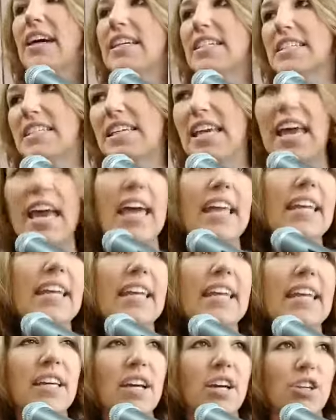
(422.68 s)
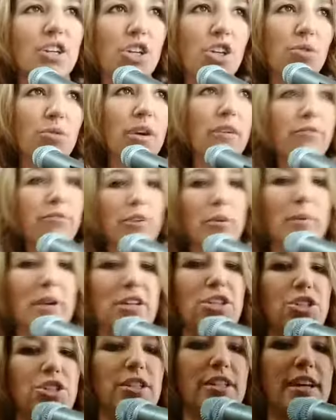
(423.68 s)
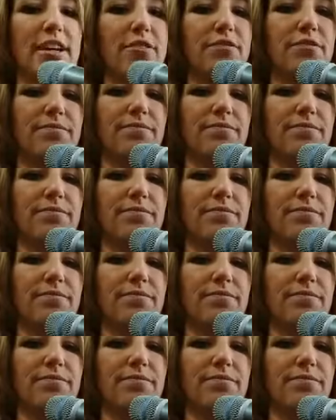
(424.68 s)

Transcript: to get any acute inflammation down.